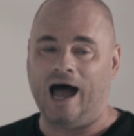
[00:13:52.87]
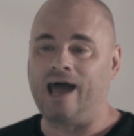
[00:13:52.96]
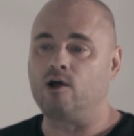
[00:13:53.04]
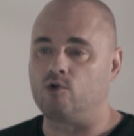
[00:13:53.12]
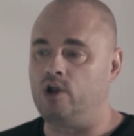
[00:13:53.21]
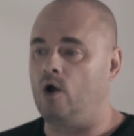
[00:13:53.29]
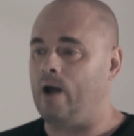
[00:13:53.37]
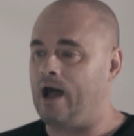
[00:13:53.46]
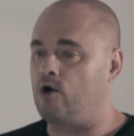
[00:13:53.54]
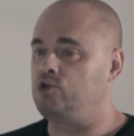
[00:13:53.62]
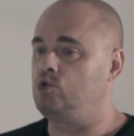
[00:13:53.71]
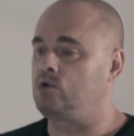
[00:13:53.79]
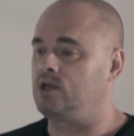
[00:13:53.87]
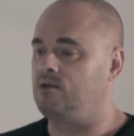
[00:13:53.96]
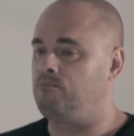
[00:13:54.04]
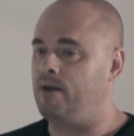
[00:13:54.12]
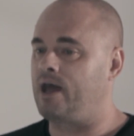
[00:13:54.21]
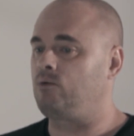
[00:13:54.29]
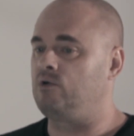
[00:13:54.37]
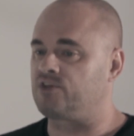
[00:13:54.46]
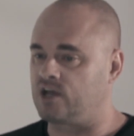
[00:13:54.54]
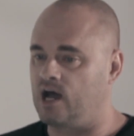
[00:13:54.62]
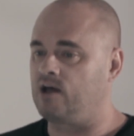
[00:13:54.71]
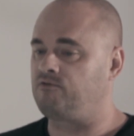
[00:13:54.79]
I don't know how you can bet
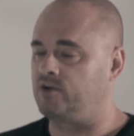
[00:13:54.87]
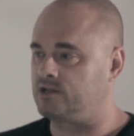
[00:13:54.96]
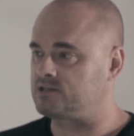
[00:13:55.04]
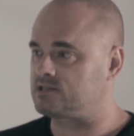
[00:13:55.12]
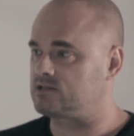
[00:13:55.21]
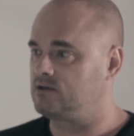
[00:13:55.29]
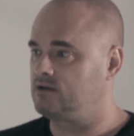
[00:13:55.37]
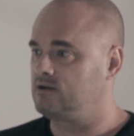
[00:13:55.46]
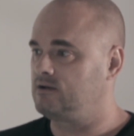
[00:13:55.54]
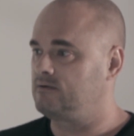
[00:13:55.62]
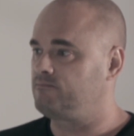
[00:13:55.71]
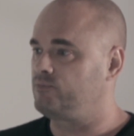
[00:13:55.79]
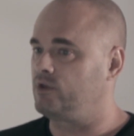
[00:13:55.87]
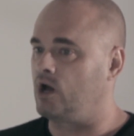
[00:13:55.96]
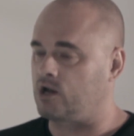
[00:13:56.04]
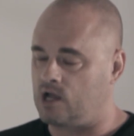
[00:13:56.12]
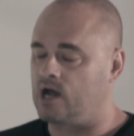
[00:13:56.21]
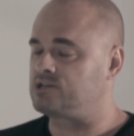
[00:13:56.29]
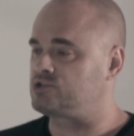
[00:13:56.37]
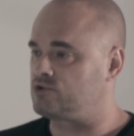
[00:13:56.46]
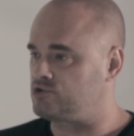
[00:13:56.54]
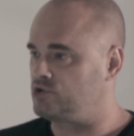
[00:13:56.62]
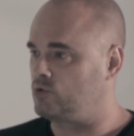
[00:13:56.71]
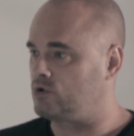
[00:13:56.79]
with confidence on
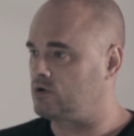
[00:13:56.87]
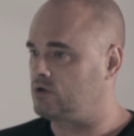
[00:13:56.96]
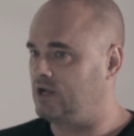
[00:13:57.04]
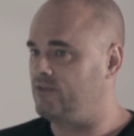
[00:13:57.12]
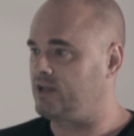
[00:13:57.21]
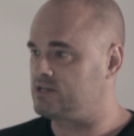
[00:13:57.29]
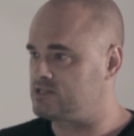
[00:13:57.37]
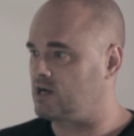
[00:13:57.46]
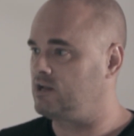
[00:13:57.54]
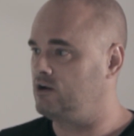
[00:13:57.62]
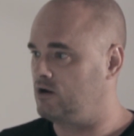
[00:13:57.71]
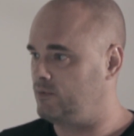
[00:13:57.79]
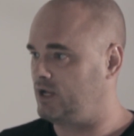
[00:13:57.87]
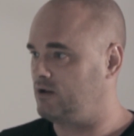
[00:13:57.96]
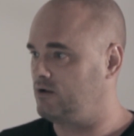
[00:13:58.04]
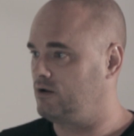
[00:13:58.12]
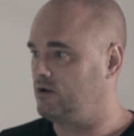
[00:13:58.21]
Concert Tour in the Kentucky Derby.